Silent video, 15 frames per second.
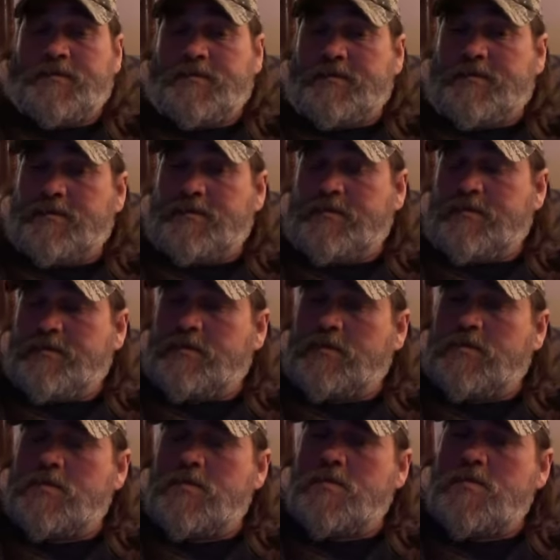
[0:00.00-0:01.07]

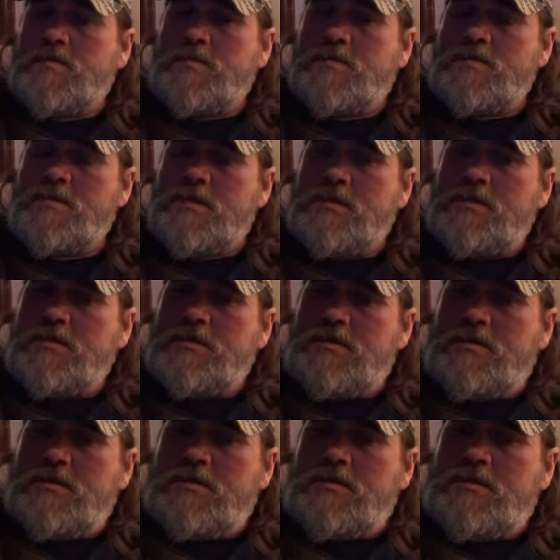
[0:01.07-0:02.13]

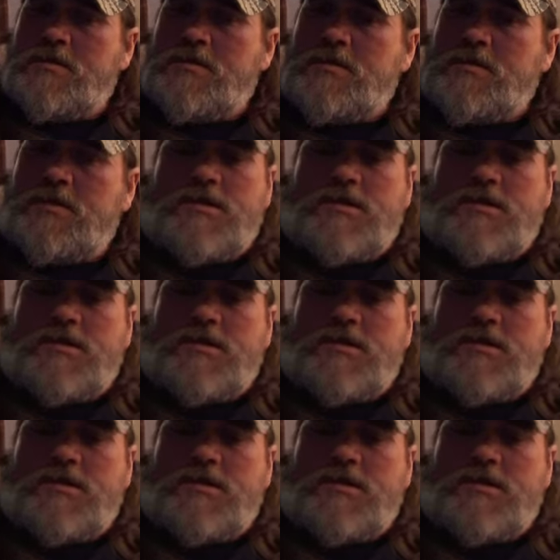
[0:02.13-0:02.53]
[no speech]